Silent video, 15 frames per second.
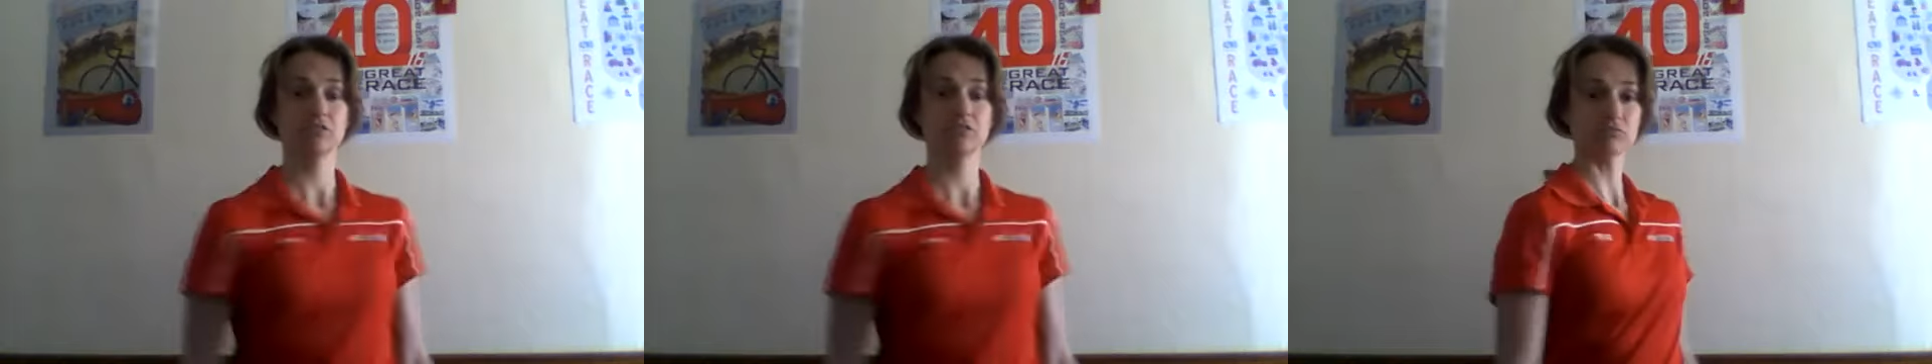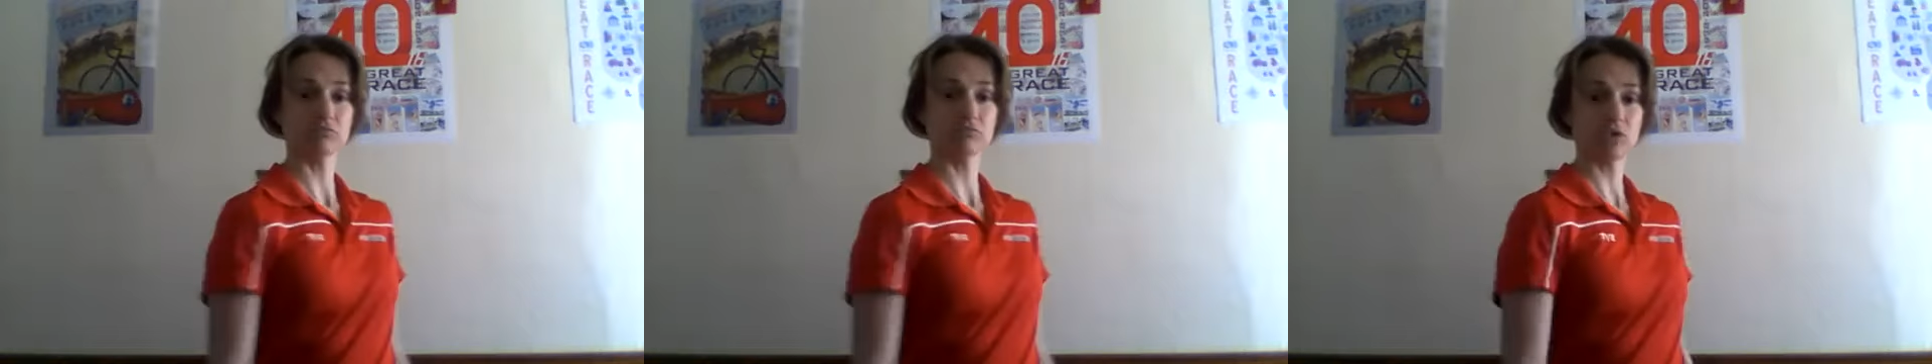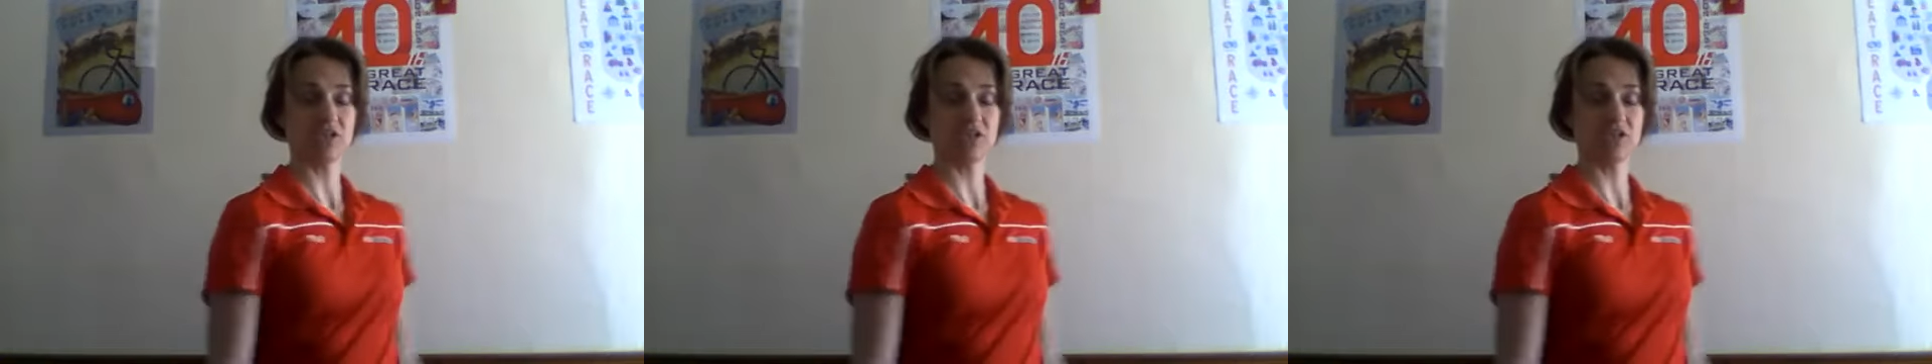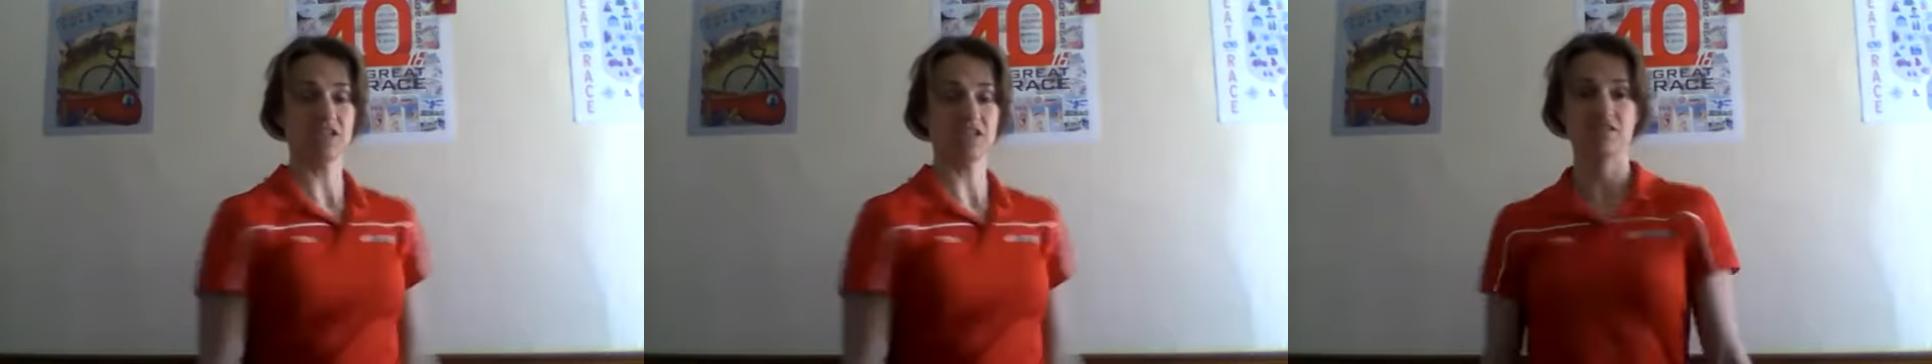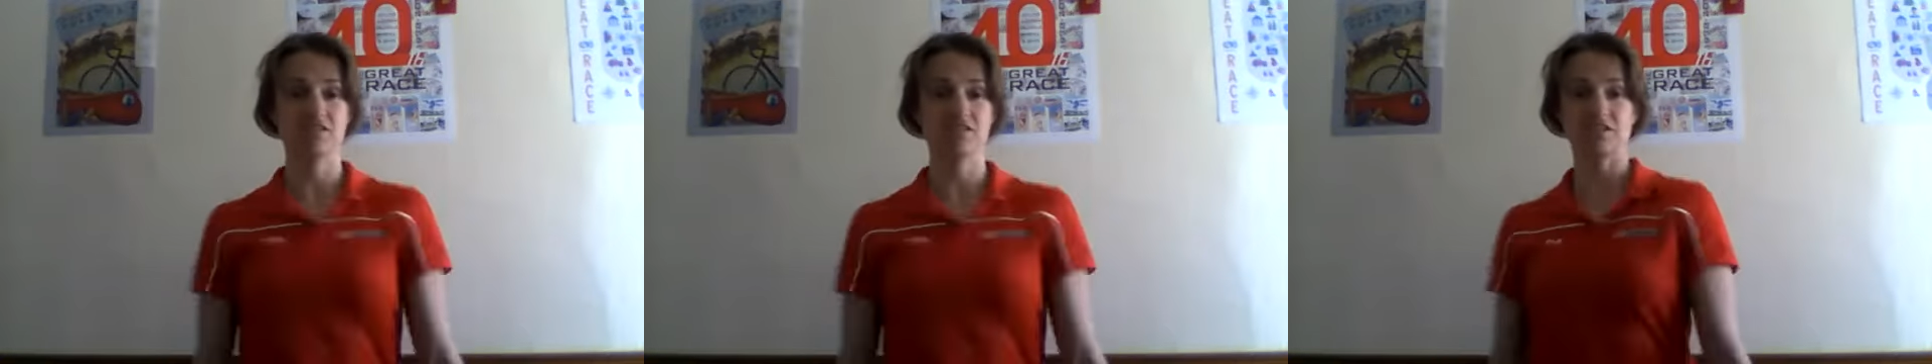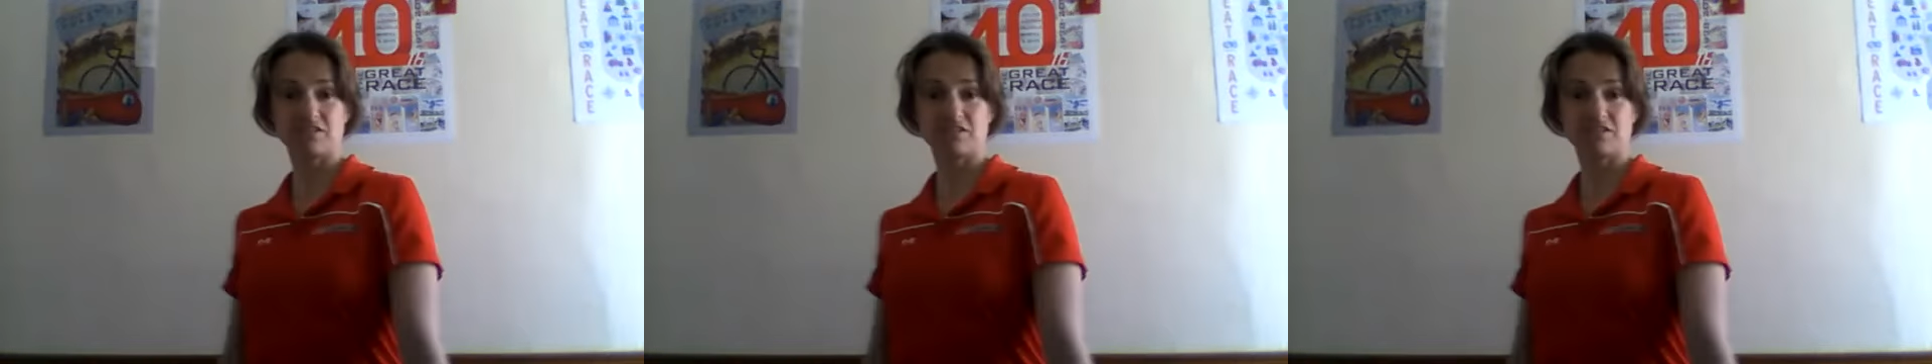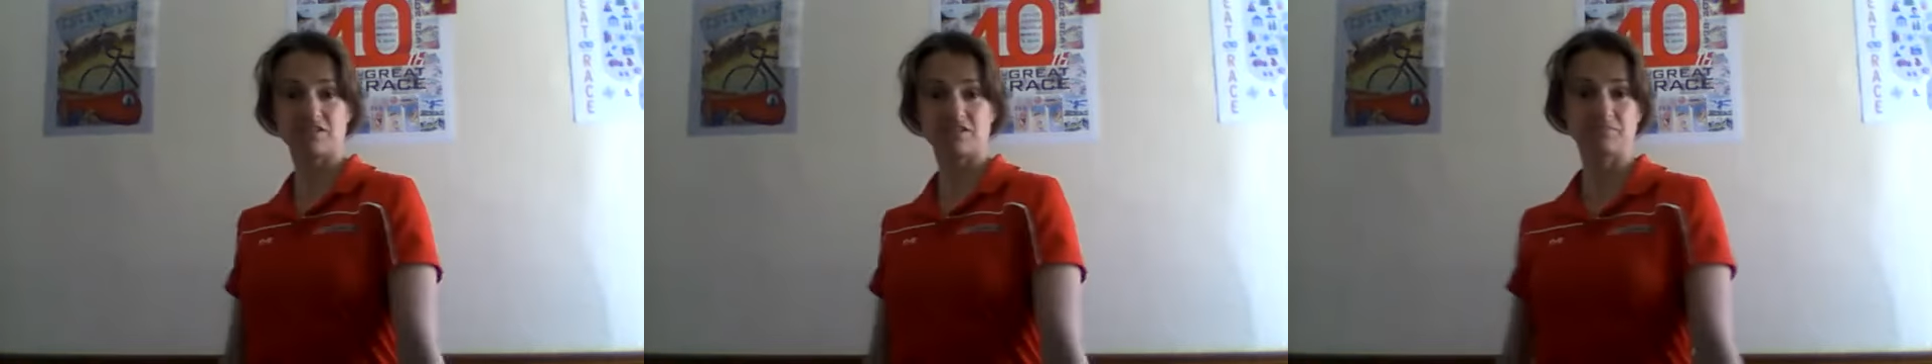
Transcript: rotates us.